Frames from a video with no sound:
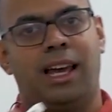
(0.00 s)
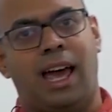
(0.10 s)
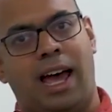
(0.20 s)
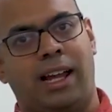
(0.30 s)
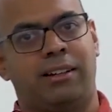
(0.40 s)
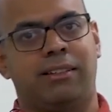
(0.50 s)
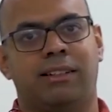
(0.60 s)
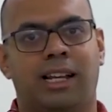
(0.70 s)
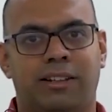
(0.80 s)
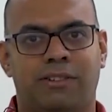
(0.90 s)
and
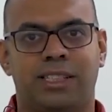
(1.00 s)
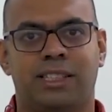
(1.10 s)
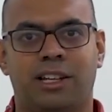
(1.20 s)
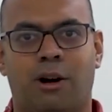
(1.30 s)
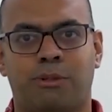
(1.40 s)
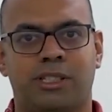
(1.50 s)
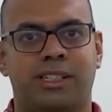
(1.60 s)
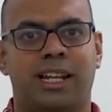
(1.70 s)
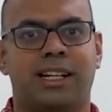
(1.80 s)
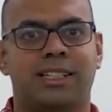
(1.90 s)
likewise in the
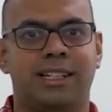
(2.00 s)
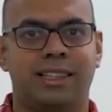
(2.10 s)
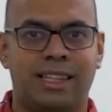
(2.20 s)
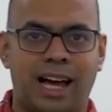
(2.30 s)
opposite direction.